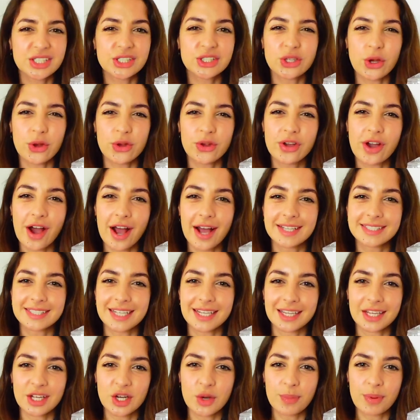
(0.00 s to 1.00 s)
to show you
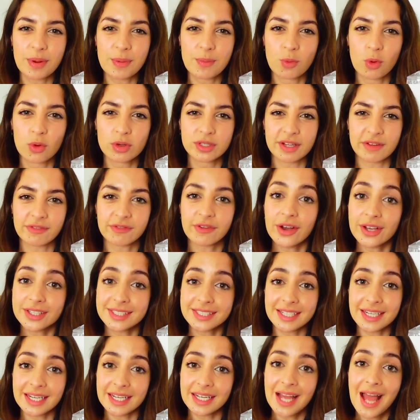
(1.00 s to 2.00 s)
guys a little bit more
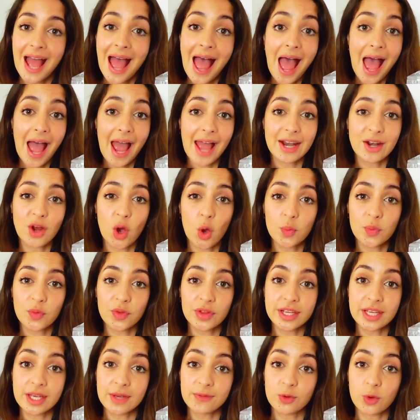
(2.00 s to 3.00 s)
diversity and
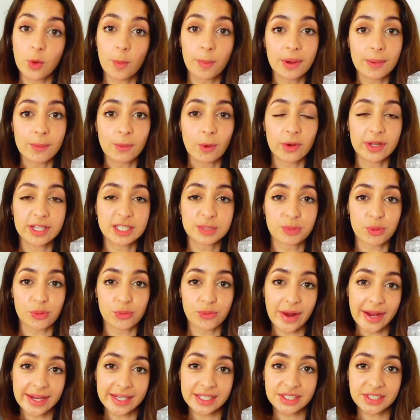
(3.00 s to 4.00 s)
hopefully give you a bit more
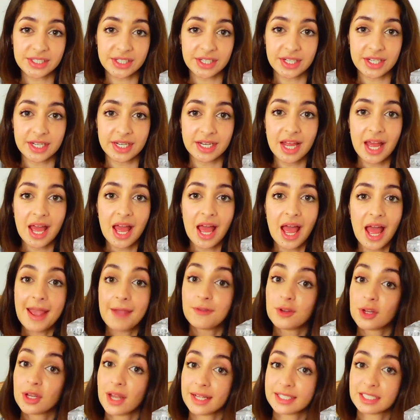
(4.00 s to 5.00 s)
inspiration
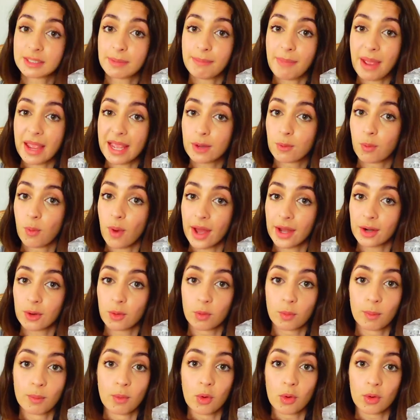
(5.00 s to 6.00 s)
if you'd like to make one
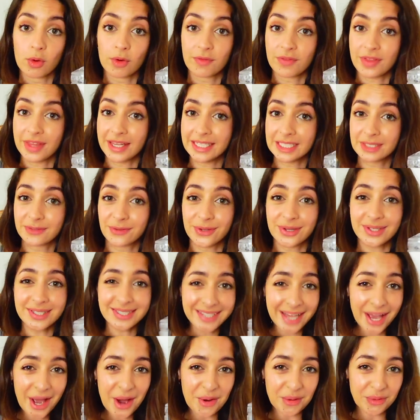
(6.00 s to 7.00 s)
or more of these for
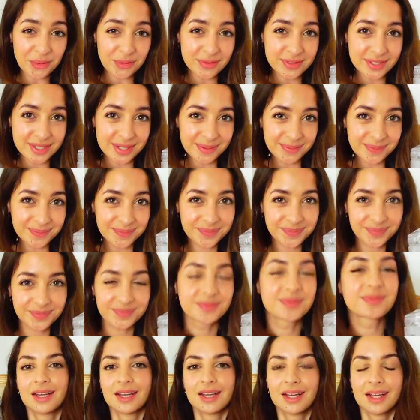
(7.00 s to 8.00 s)
yourselves.
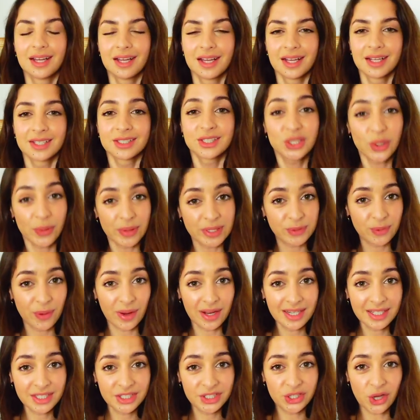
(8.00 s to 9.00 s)
So as
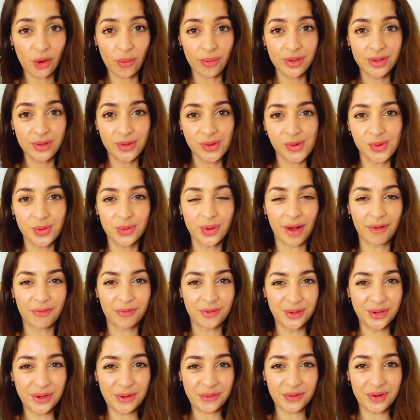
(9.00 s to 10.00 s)
well as showing you a
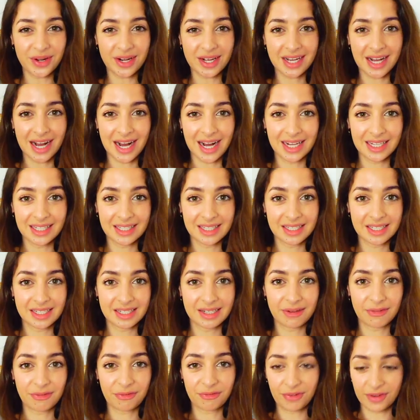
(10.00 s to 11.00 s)
few different coloured
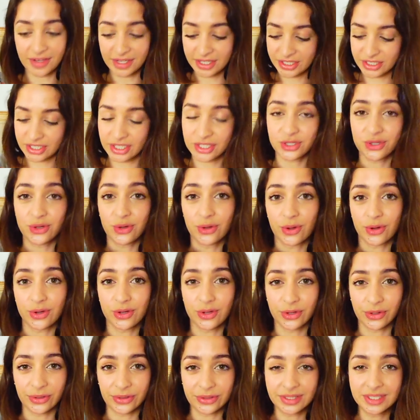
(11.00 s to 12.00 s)
finishes you could
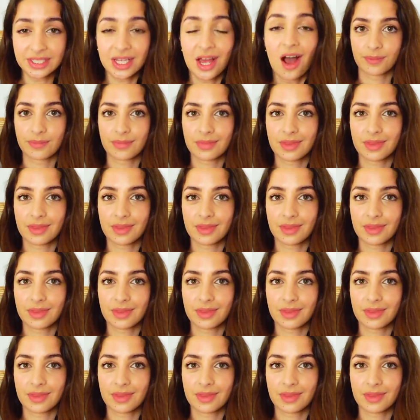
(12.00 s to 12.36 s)
use,